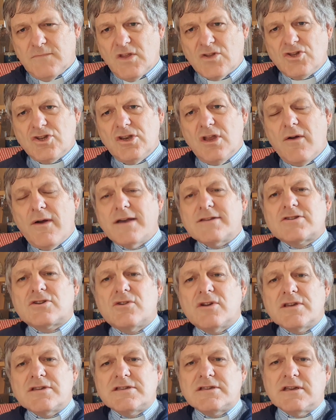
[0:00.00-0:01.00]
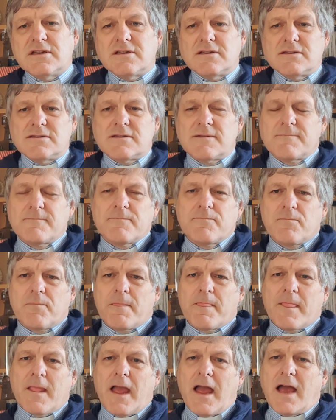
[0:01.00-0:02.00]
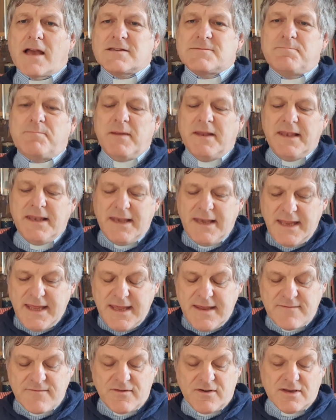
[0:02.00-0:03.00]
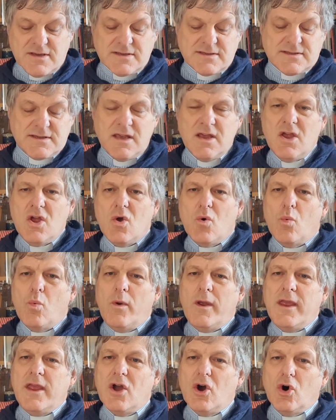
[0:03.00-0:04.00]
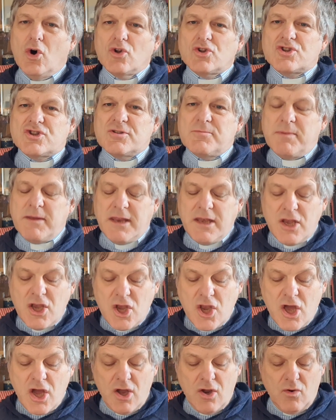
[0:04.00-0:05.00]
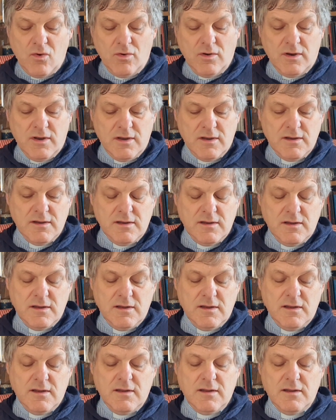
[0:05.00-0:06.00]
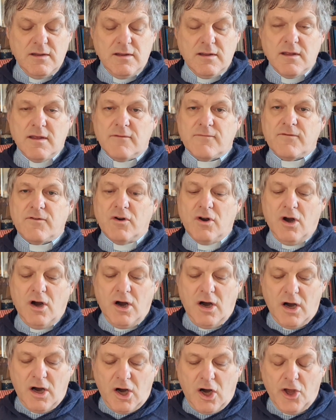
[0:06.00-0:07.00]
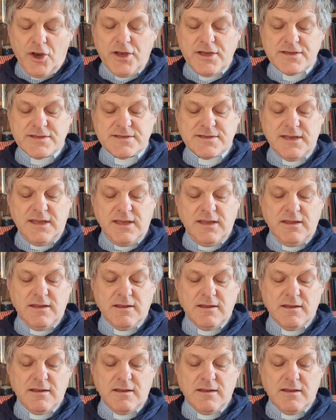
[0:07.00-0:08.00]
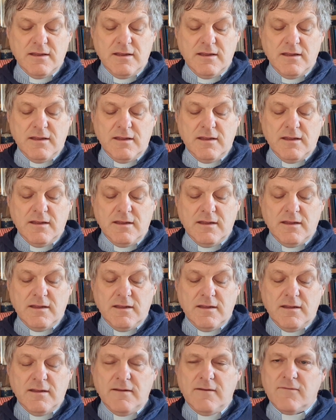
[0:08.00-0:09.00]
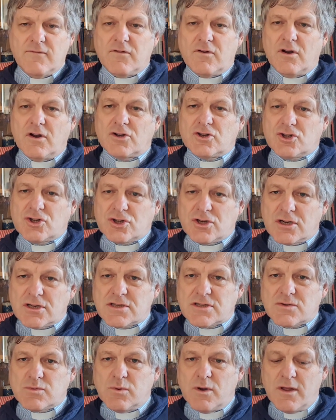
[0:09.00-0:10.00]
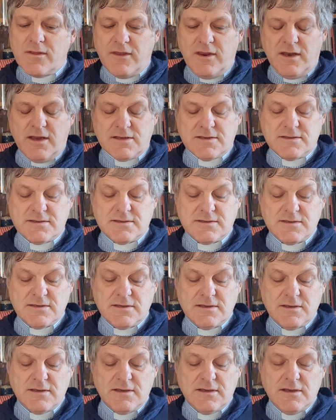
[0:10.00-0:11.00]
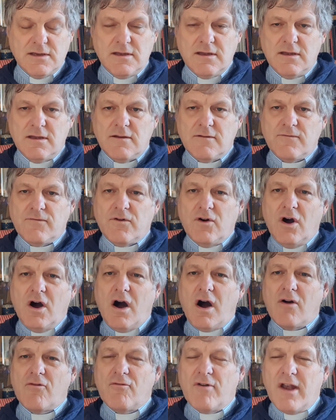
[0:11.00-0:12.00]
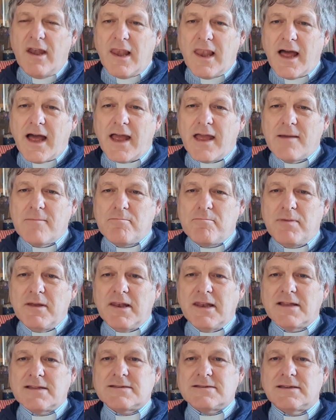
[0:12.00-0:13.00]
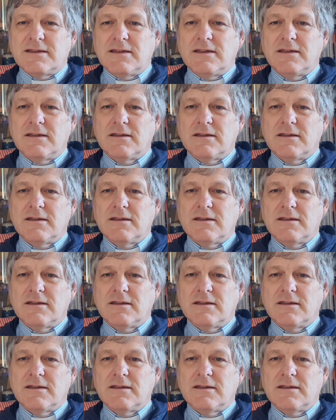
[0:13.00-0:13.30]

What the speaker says: Do you know, as Christians, as believers, we ought to be known for our honesty, for our trustworthiness, for our reliability,